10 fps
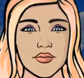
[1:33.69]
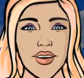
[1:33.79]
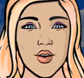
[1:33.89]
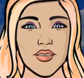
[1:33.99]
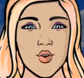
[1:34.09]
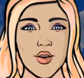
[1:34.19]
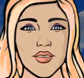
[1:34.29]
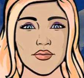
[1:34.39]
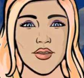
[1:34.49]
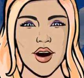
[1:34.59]
Here he
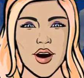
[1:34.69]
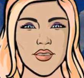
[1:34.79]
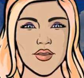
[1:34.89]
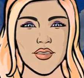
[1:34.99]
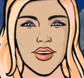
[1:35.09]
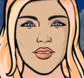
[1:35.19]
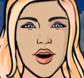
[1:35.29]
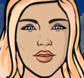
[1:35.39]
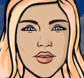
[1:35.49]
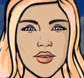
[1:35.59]
was employed as an
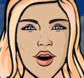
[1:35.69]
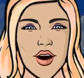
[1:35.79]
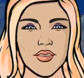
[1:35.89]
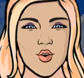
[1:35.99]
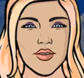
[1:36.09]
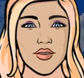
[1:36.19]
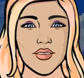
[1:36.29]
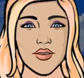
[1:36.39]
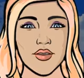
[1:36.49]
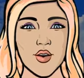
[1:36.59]
assistant to Thomas
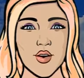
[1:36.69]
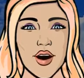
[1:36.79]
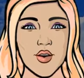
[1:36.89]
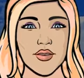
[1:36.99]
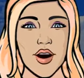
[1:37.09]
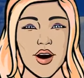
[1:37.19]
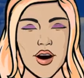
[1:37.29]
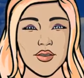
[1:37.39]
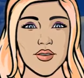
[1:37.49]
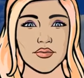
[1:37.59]
Willis and to Robert
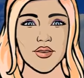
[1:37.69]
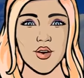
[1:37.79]
Boyle,